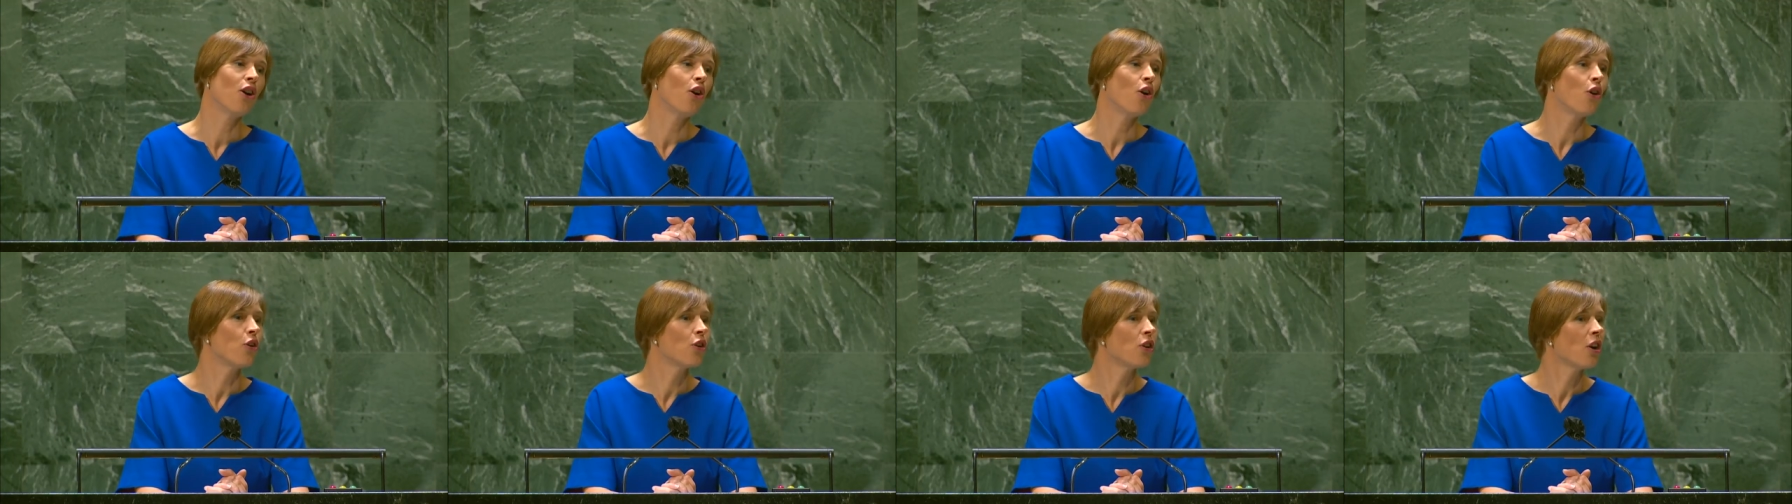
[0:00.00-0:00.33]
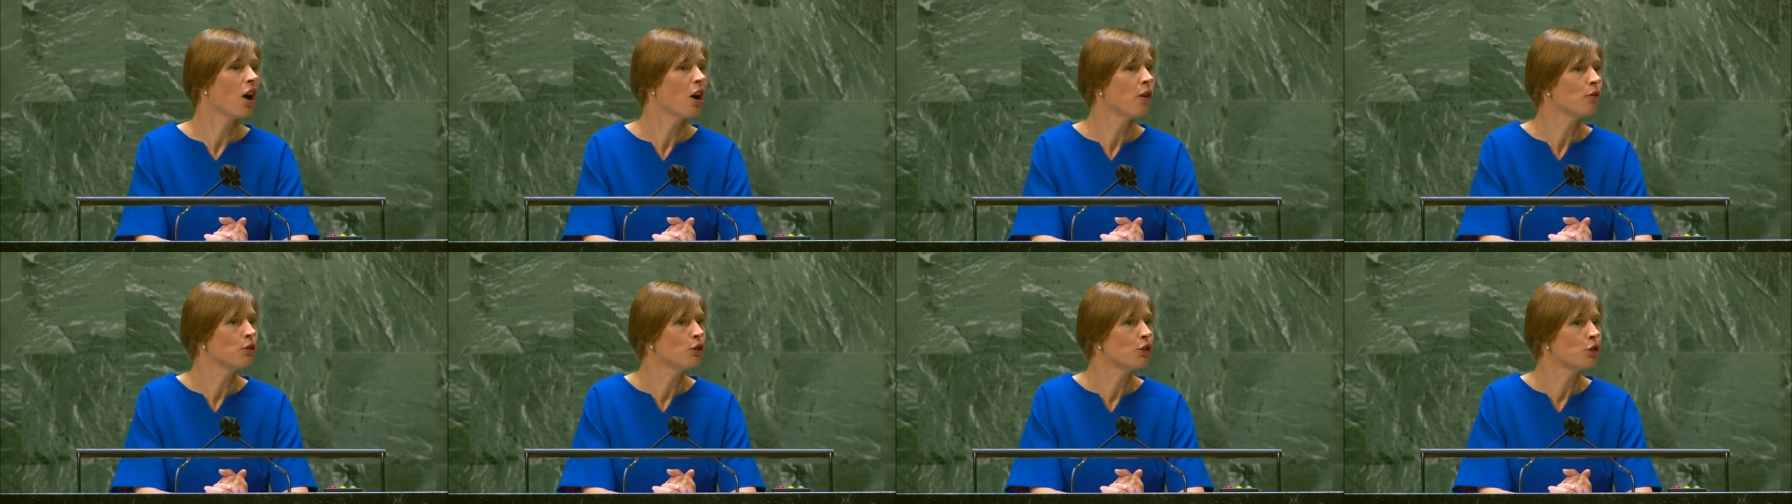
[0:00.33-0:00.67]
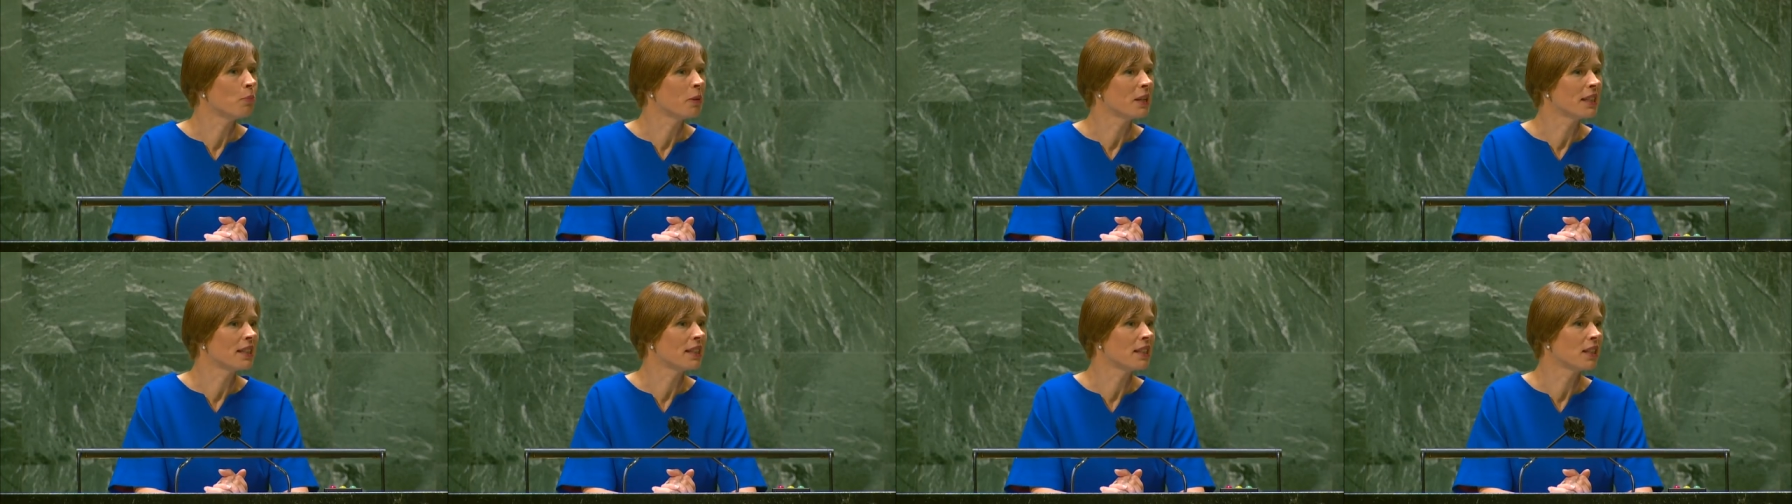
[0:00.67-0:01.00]
on how
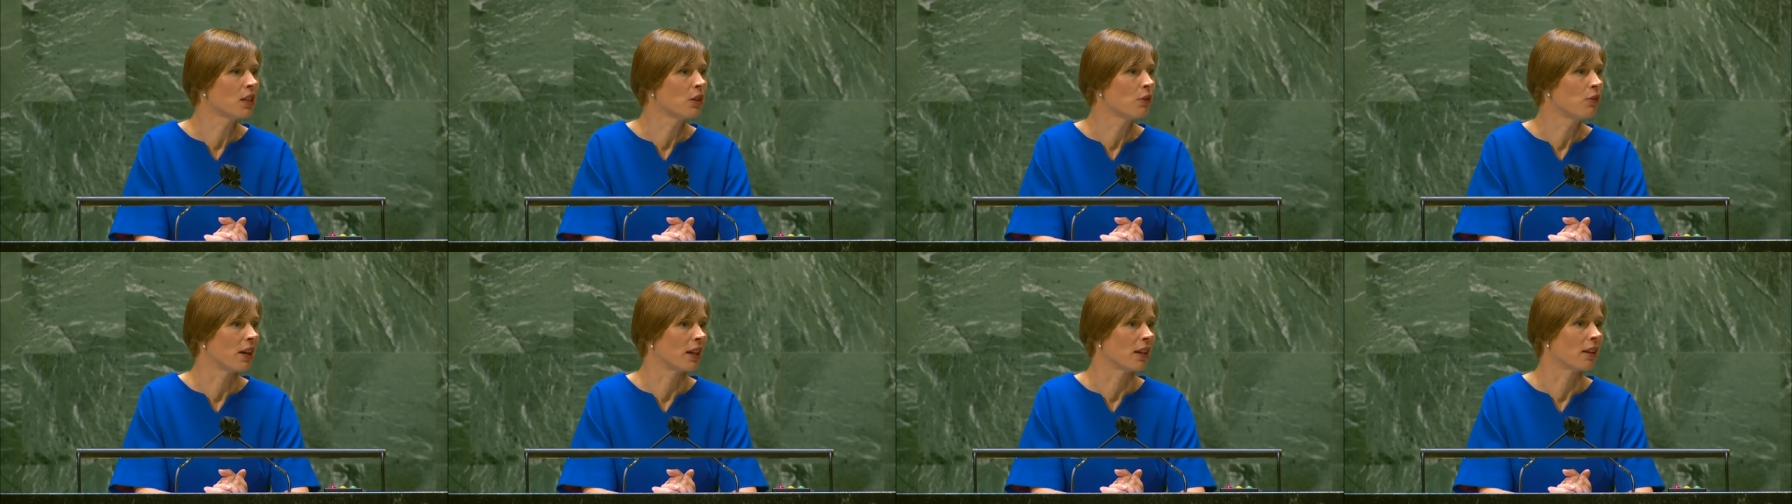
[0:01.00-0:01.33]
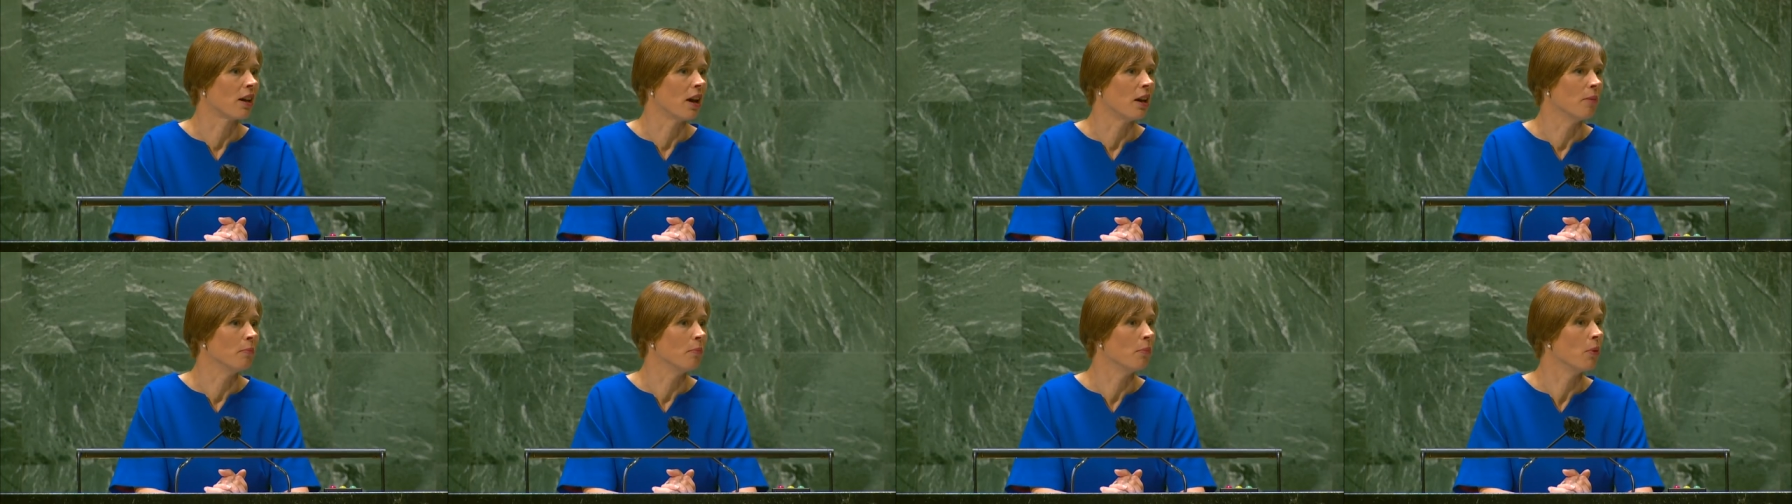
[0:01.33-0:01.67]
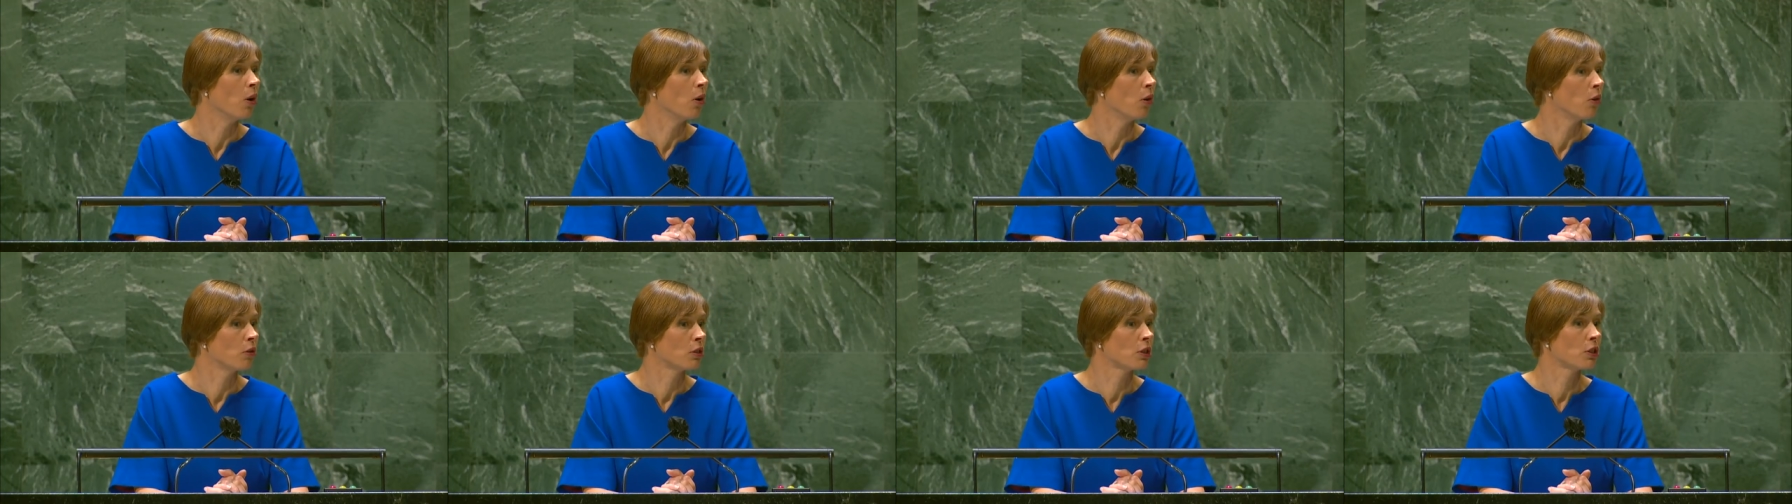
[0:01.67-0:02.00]
to best
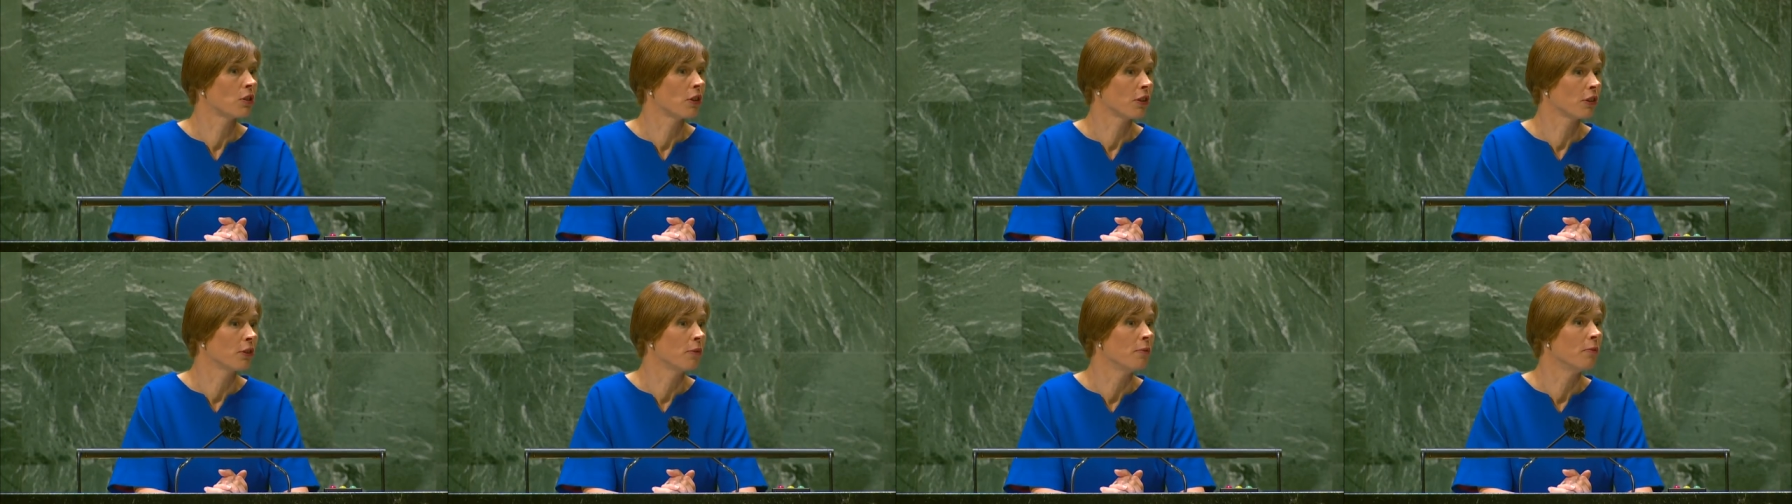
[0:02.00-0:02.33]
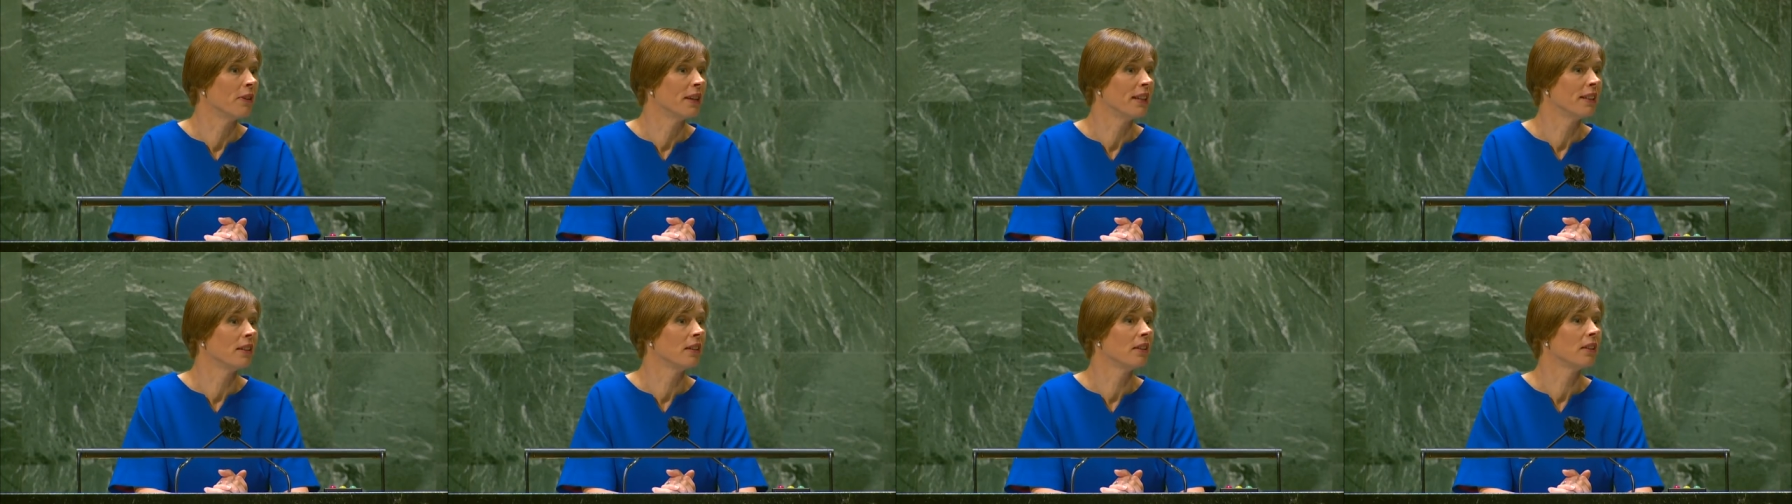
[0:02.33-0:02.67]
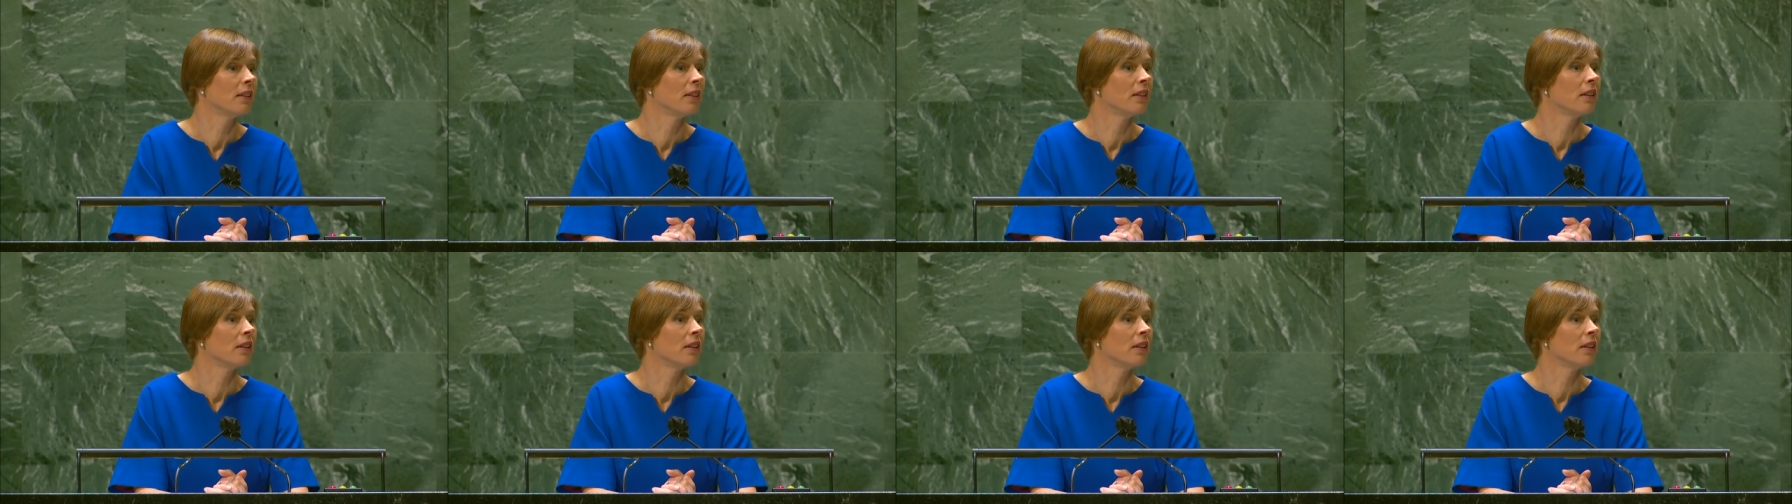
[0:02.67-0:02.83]
overcome or circumvent